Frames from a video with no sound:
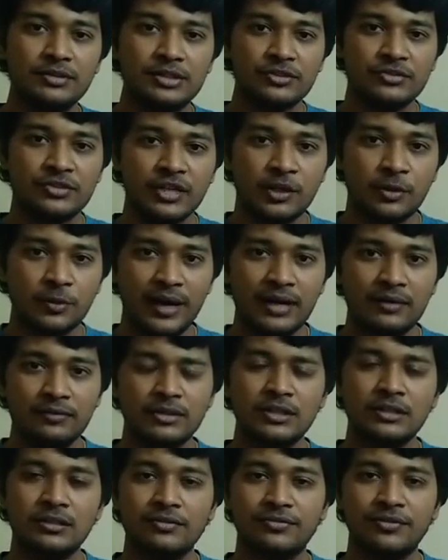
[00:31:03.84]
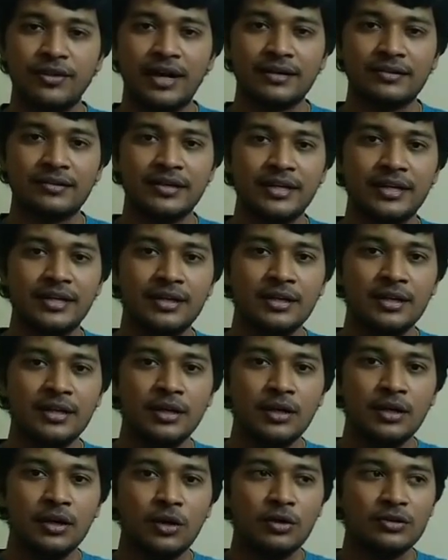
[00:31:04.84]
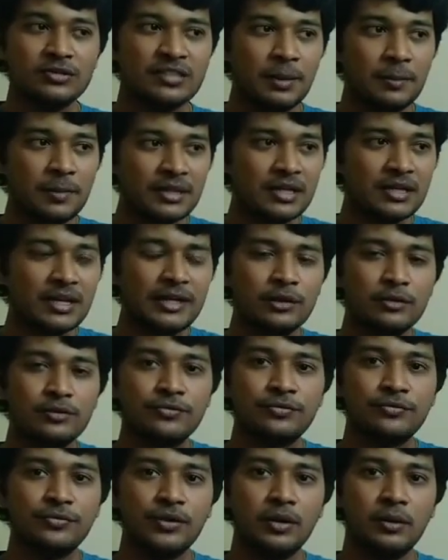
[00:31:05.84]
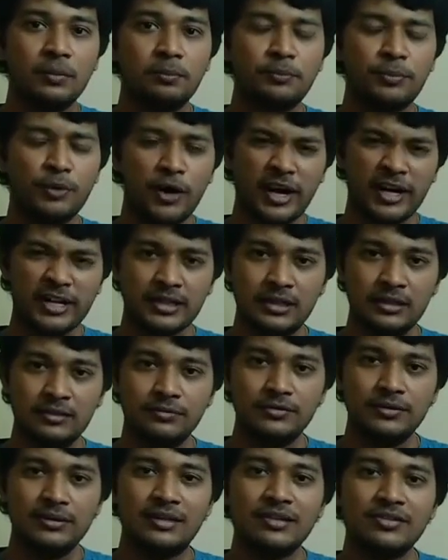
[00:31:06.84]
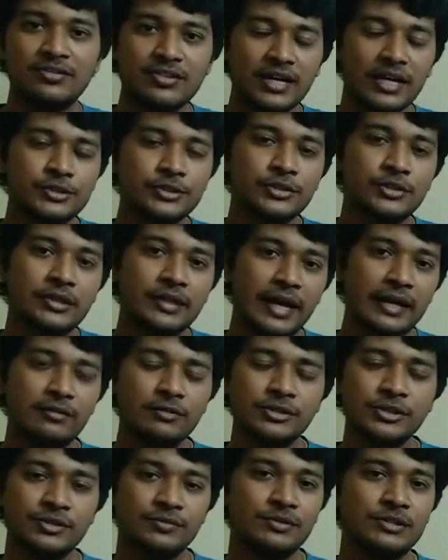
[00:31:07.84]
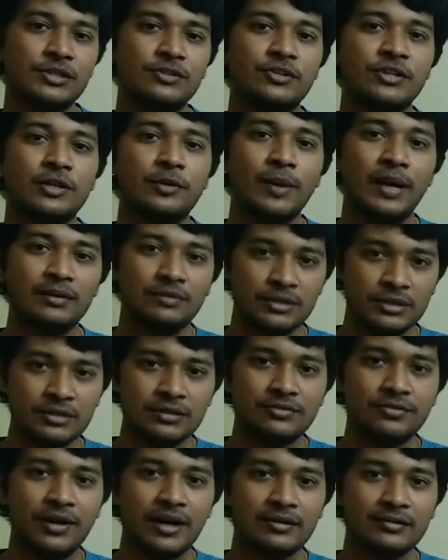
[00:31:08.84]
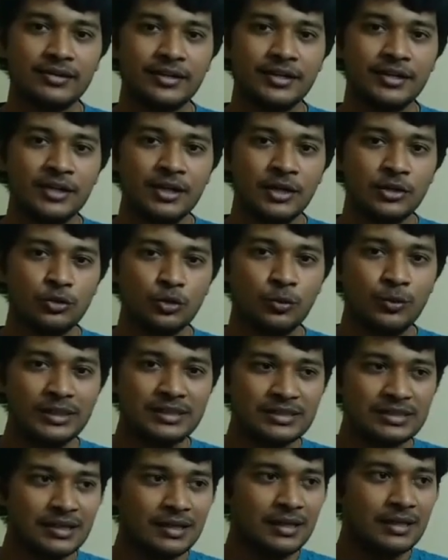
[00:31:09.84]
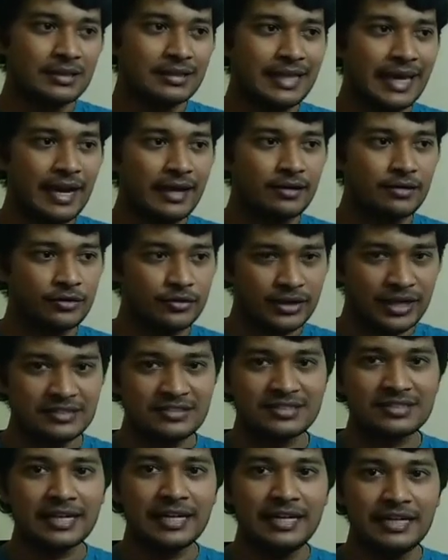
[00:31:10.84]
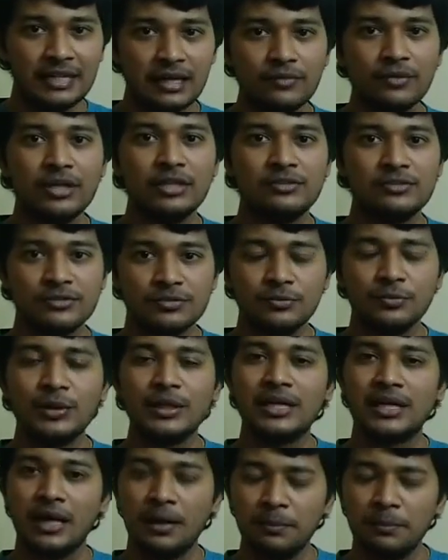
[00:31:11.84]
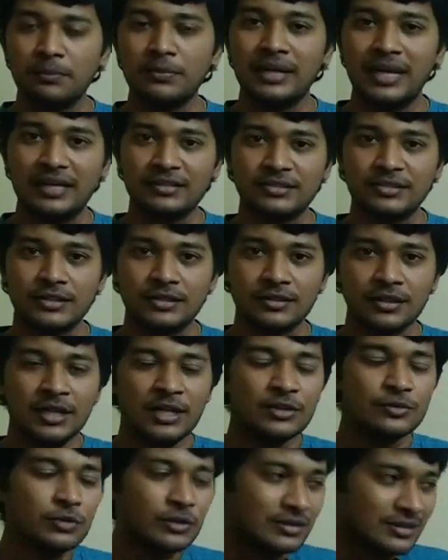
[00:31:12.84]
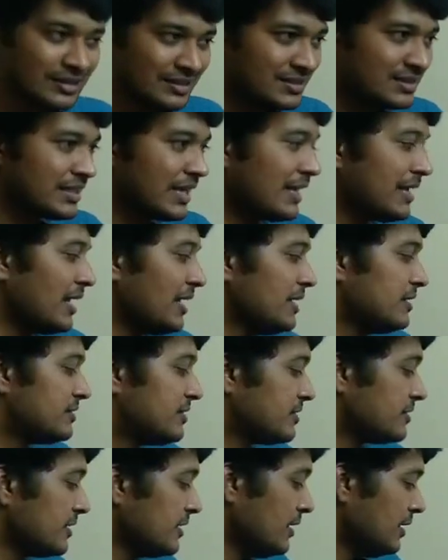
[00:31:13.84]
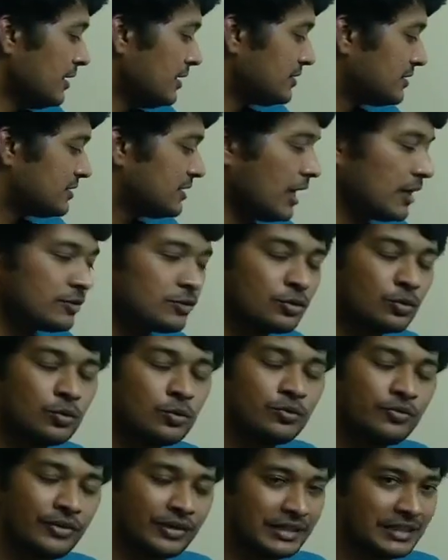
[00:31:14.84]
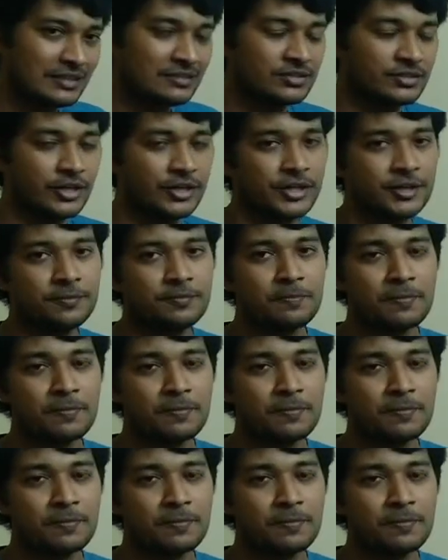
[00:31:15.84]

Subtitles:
which is required within the factory, or some other kind of productive distraction or diversion which is required within the factory, through which their rest intervals will come lesser? So this analysis is done through fatigue study.